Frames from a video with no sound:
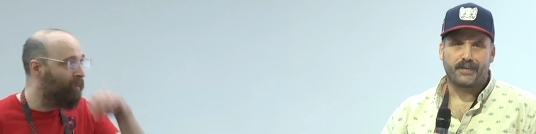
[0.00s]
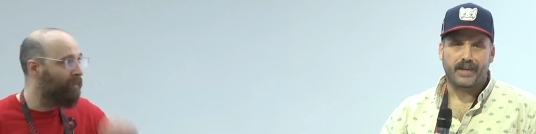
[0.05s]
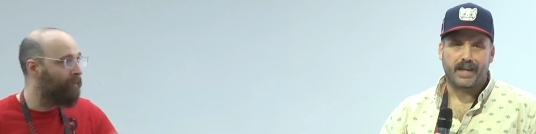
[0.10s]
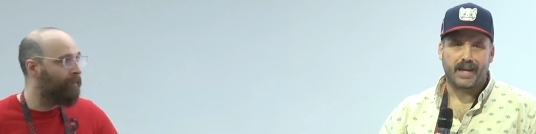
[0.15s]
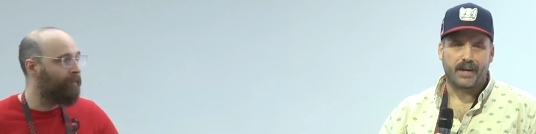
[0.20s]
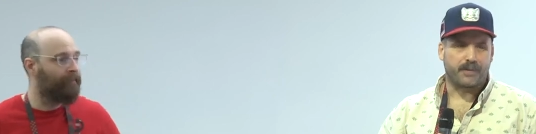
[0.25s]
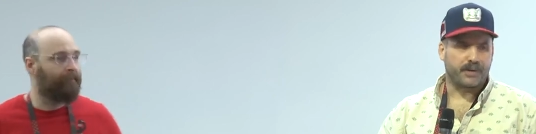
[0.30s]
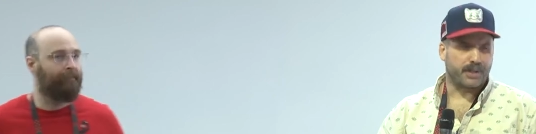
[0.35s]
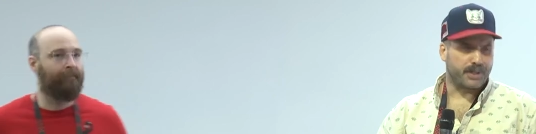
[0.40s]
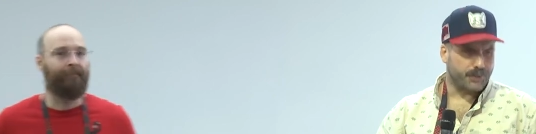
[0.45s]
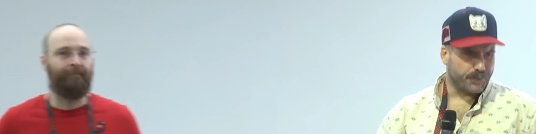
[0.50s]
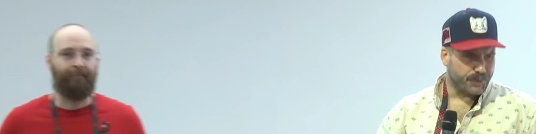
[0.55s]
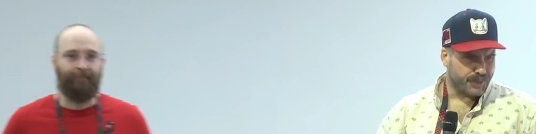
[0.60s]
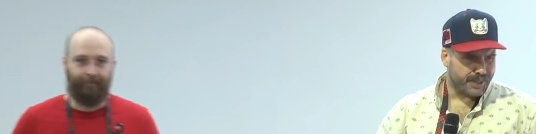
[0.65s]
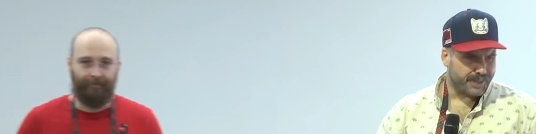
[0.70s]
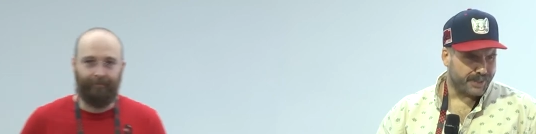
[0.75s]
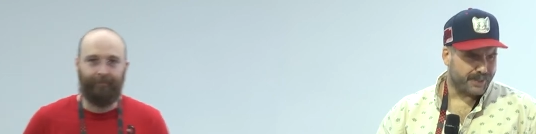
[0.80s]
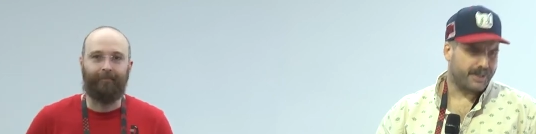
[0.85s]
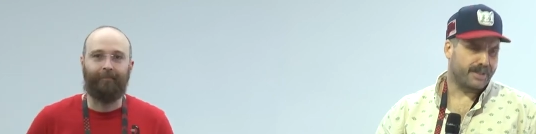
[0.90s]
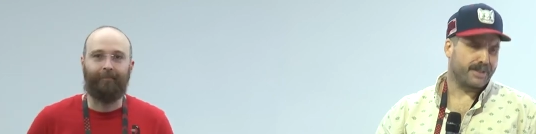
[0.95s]
Speaker 1: we can't really do
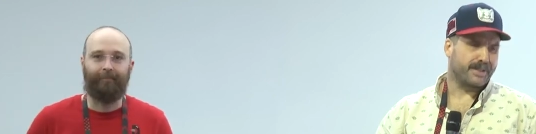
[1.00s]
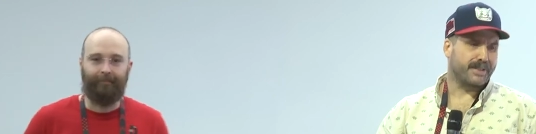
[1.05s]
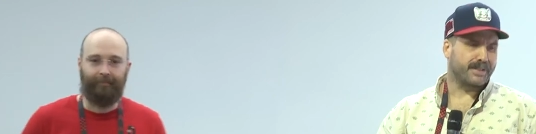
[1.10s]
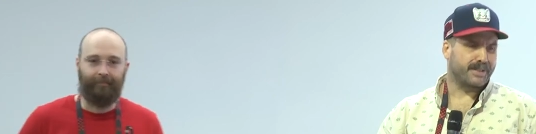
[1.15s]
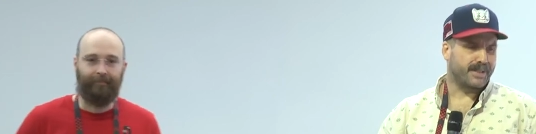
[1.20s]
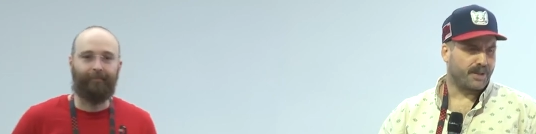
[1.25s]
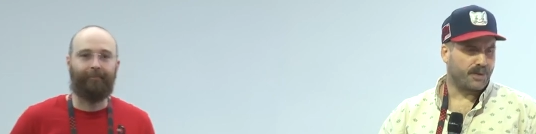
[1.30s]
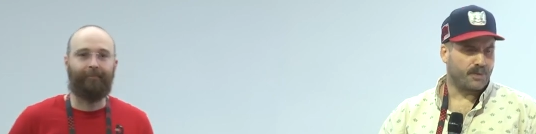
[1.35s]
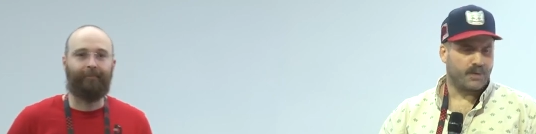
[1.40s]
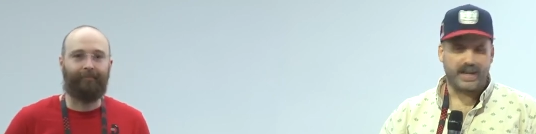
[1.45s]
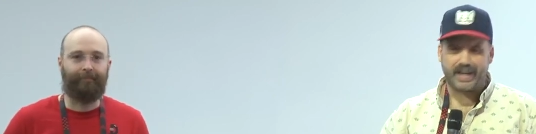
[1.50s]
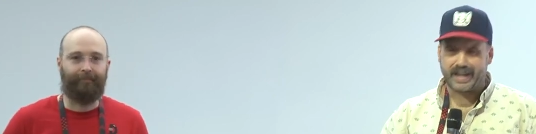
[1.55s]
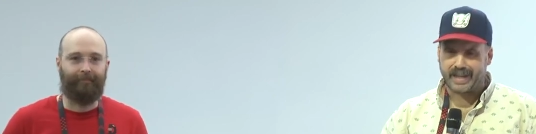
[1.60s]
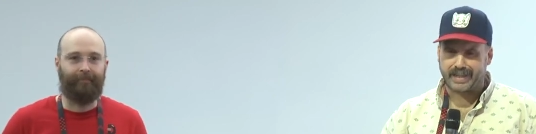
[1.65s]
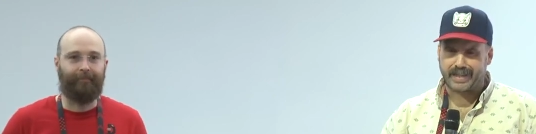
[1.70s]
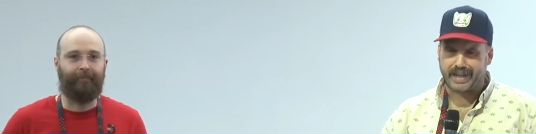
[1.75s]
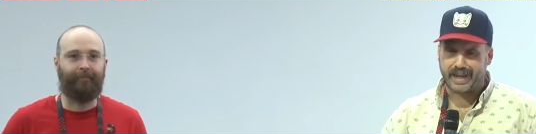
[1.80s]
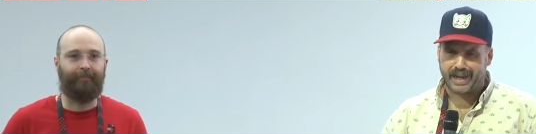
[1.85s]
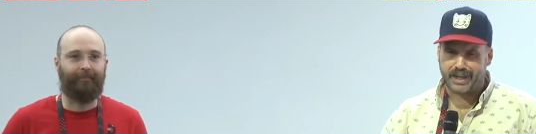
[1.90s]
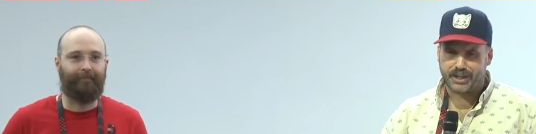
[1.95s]
this because we ain't
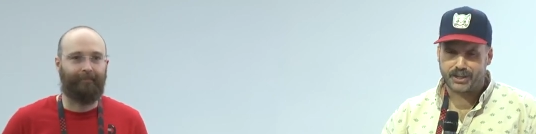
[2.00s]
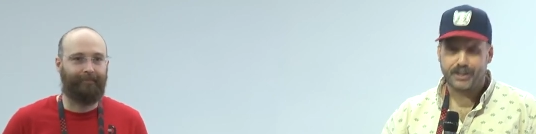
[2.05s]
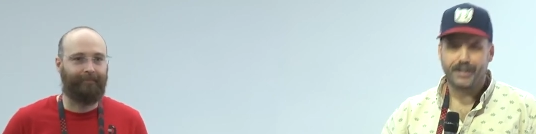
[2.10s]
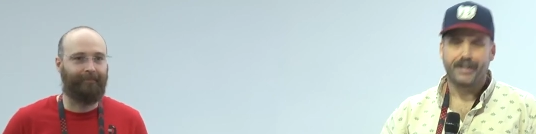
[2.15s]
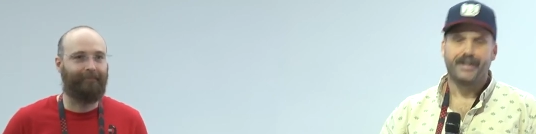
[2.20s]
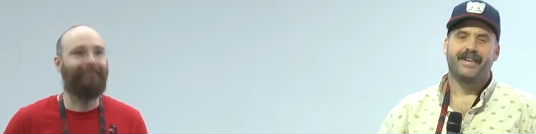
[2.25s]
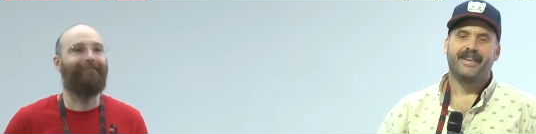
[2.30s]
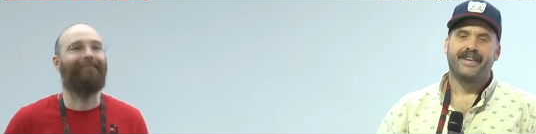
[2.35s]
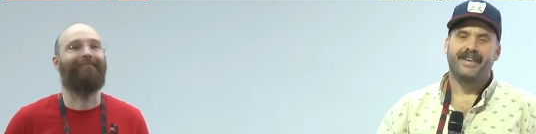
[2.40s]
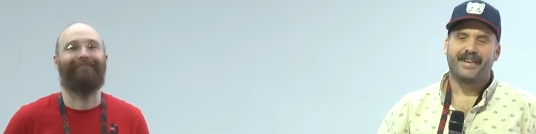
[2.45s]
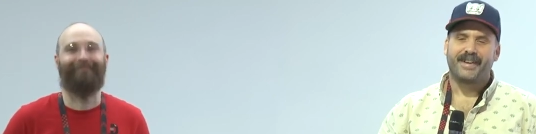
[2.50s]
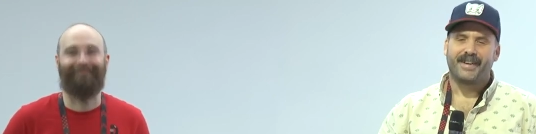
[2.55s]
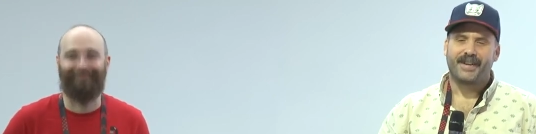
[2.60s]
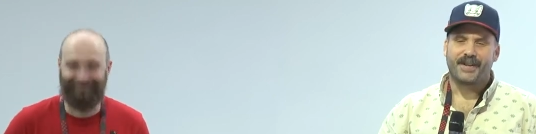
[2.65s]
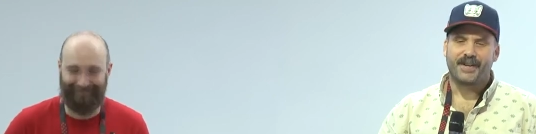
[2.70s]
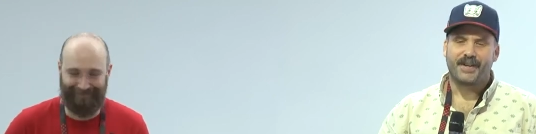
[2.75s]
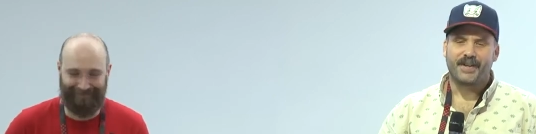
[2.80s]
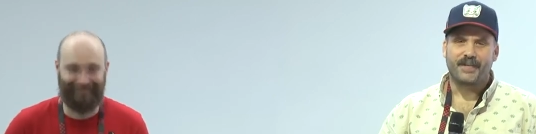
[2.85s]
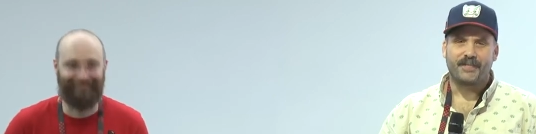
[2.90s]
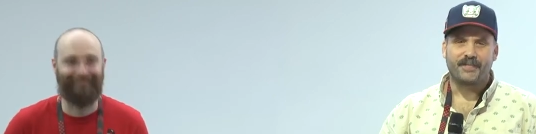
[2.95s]
got the cash.
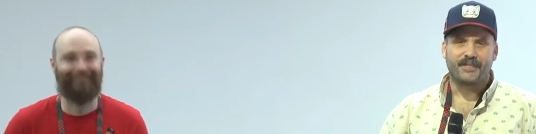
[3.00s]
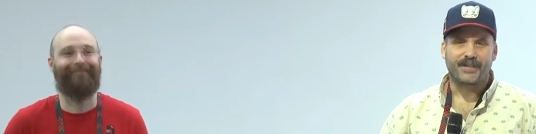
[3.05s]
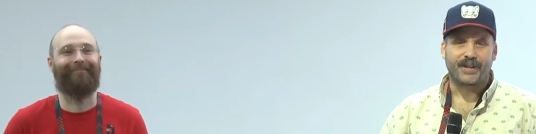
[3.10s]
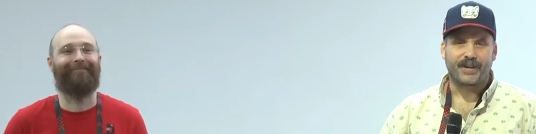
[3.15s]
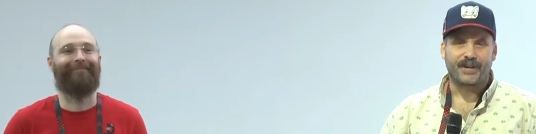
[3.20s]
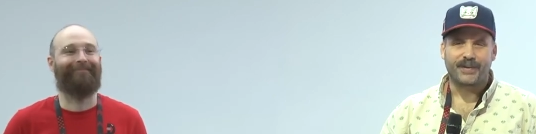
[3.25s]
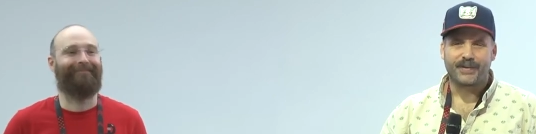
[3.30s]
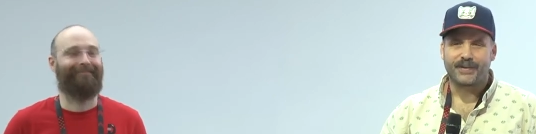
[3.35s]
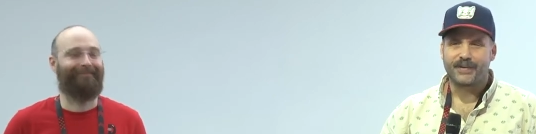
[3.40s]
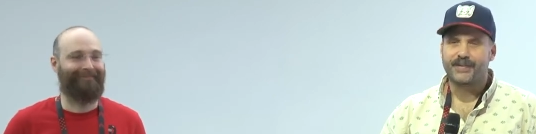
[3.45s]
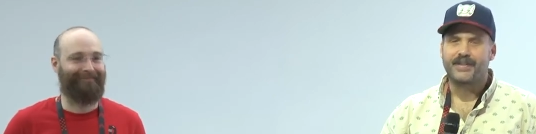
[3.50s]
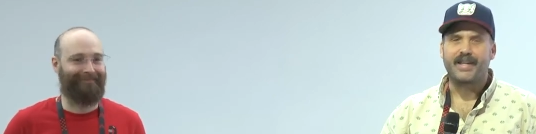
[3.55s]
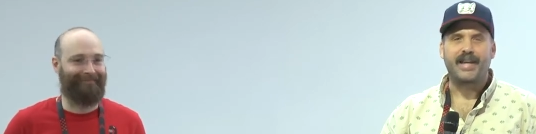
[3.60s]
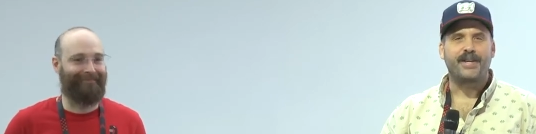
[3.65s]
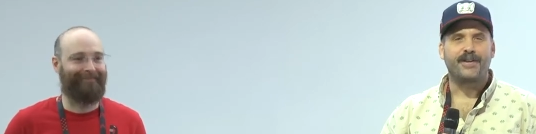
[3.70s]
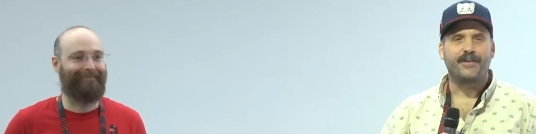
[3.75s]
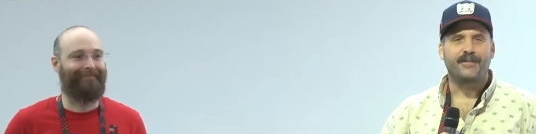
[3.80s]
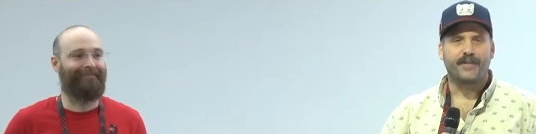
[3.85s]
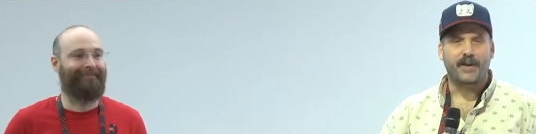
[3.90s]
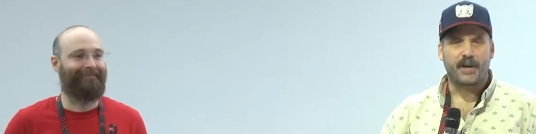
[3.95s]
Um, so
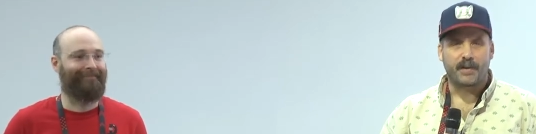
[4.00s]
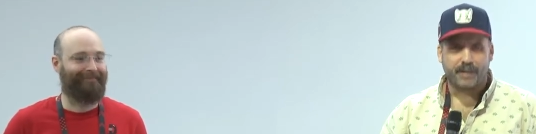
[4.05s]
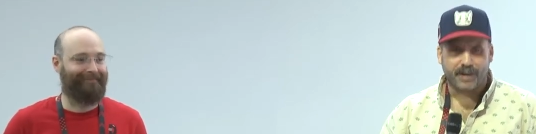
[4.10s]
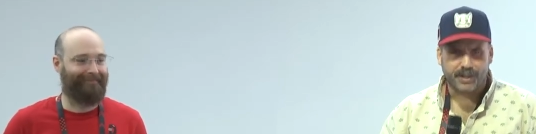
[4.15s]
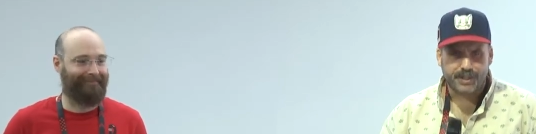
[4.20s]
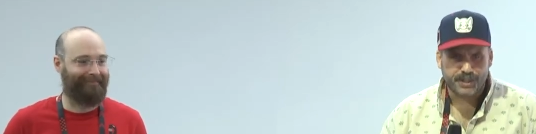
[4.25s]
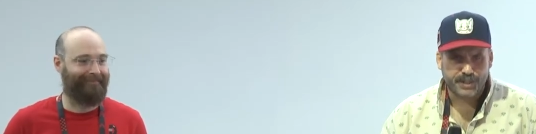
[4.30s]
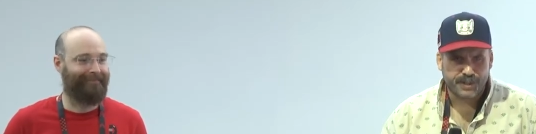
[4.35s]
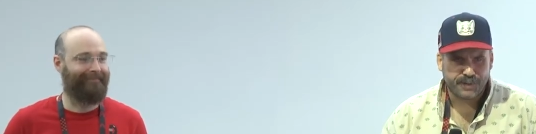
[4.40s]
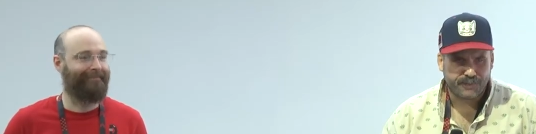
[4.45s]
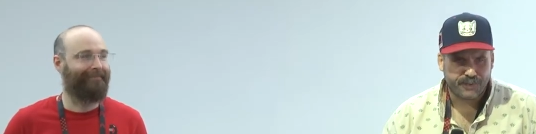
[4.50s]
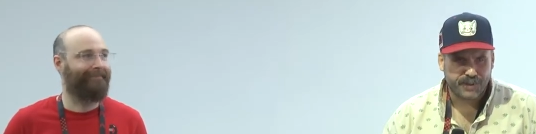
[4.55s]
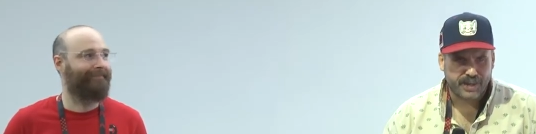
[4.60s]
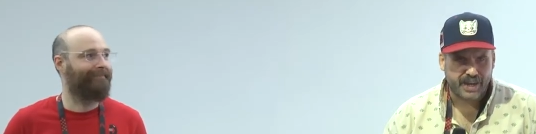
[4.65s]
thank you very much for